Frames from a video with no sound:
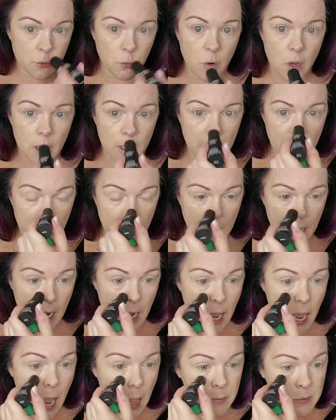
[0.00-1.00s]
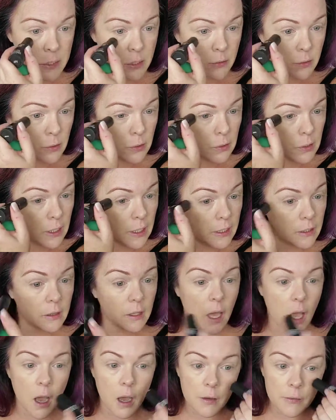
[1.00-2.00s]
one that I absolutely
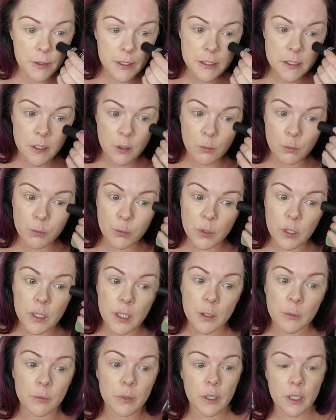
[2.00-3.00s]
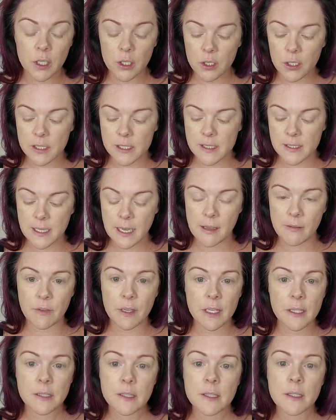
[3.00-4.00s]
love. It's a really, really good
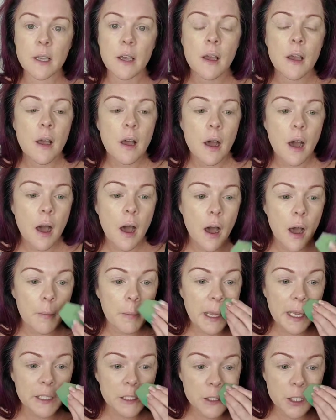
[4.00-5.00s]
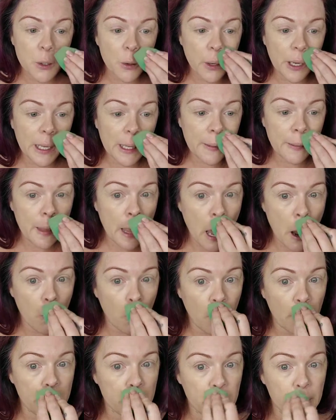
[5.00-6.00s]
savings. And so in that
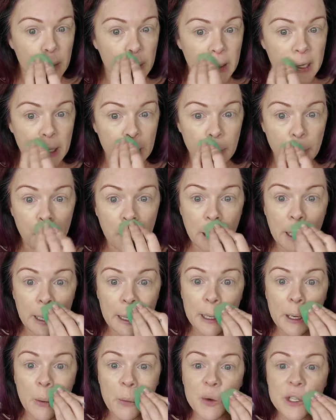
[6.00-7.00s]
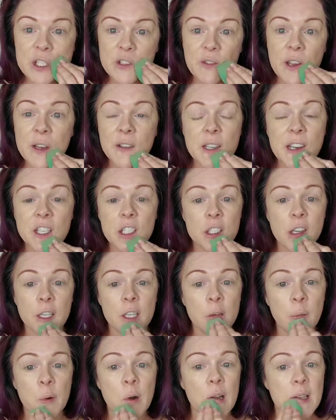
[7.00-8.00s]
one, you can pick which foundation
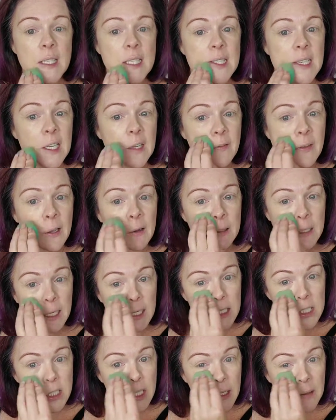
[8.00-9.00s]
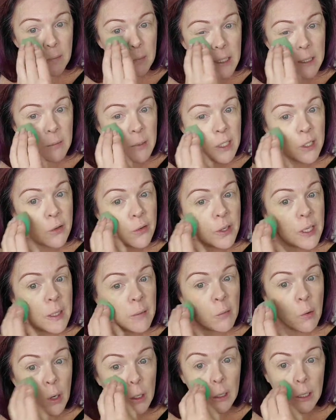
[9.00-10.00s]
you want: stick foundation, BB
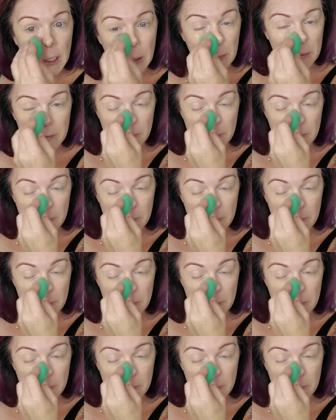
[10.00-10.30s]
cream, or liquid